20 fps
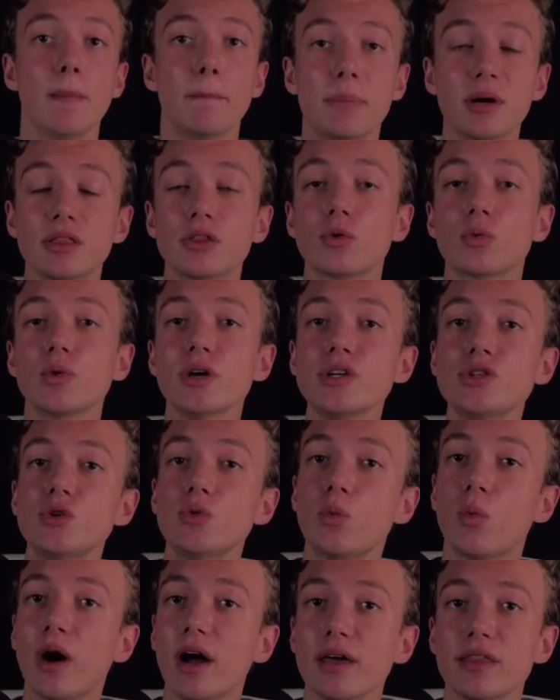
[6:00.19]
But the
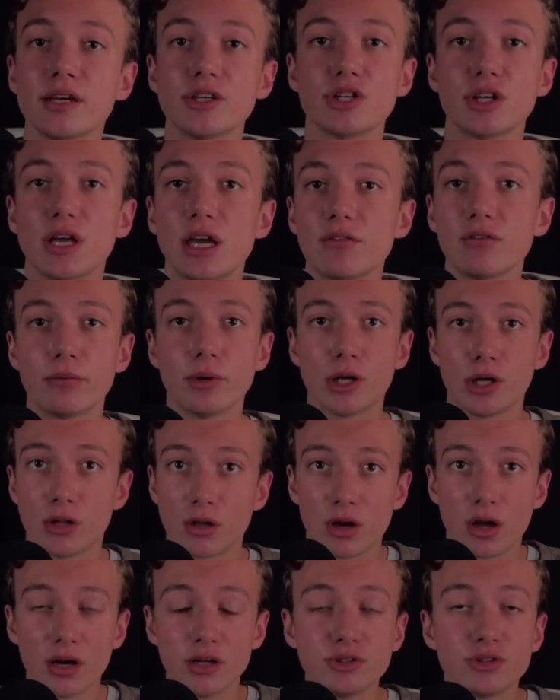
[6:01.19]
reason why they should give him
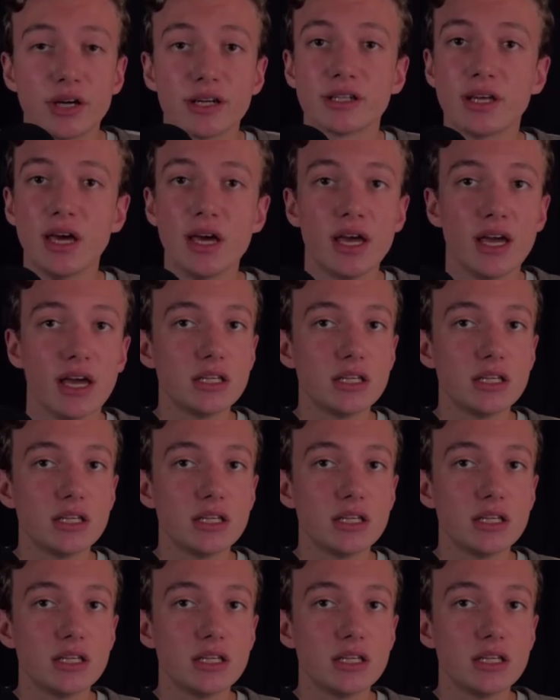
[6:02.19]
another contract